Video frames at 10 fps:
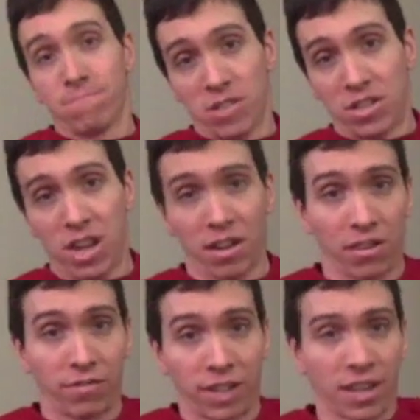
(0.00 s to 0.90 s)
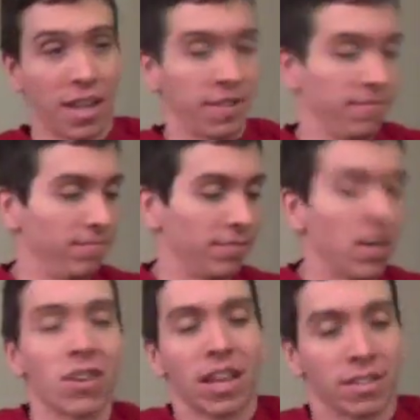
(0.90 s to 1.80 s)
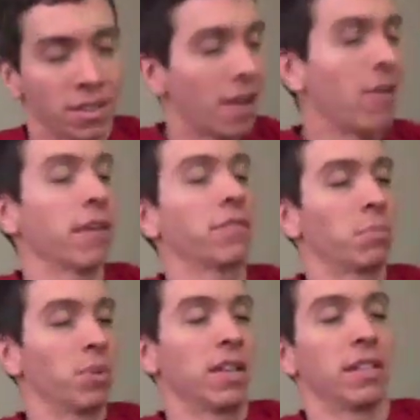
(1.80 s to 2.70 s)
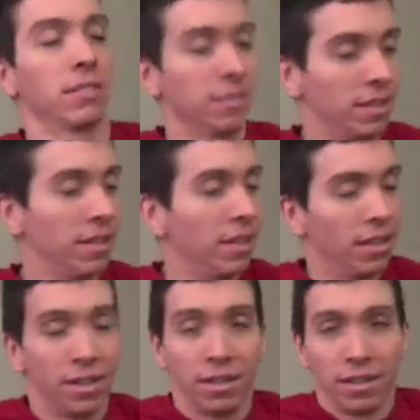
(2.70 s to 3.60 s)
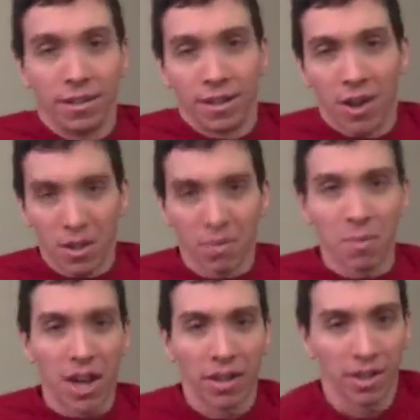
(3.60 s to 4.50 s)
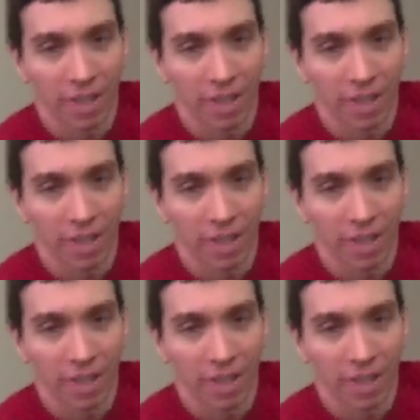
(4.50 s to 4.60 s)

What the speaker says: the jacket off like that. Okay, so now I have to put it all the way back on